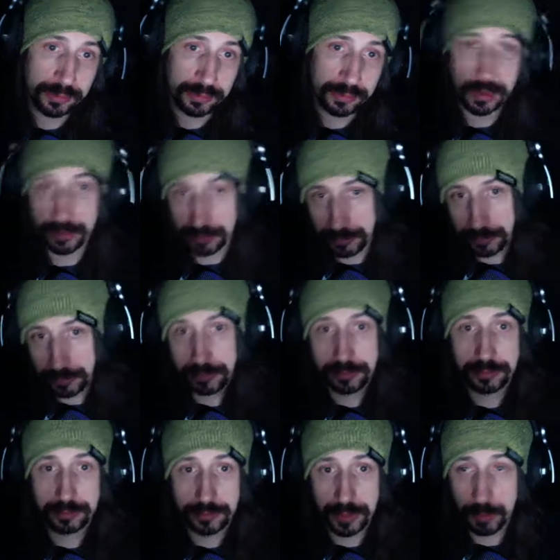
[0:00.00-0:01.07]
Well,
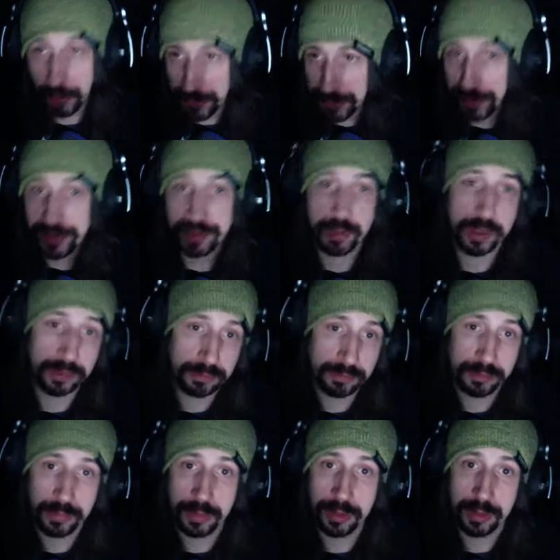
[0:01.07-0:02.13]
it was sensible.
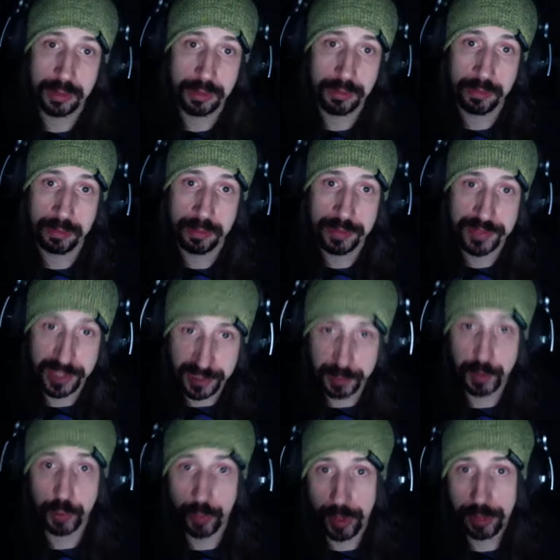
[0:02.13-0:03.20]

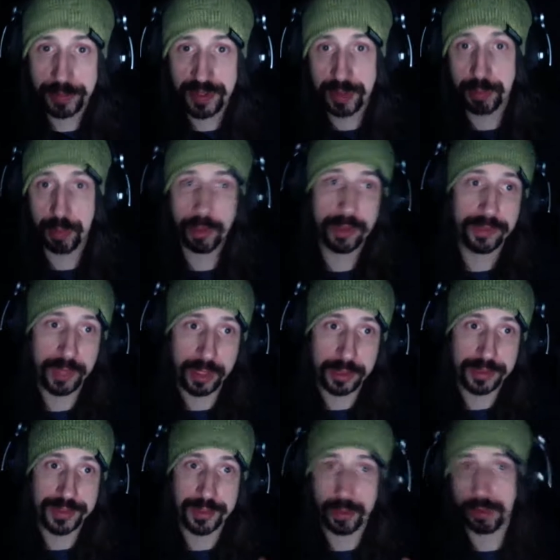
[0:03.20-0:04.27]
Sensible right up to the point that
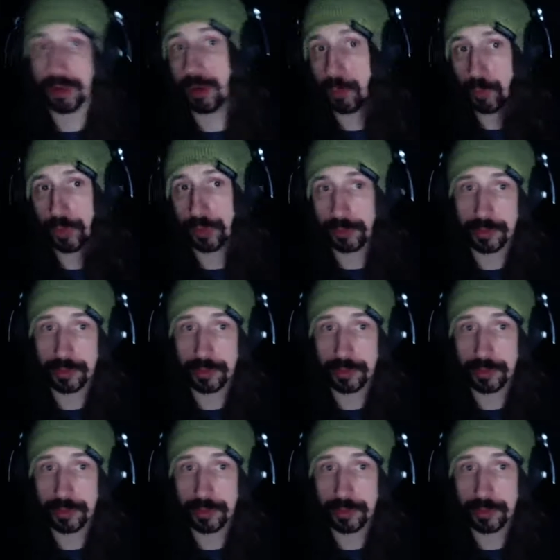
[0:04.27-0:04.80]
it's your homeworld the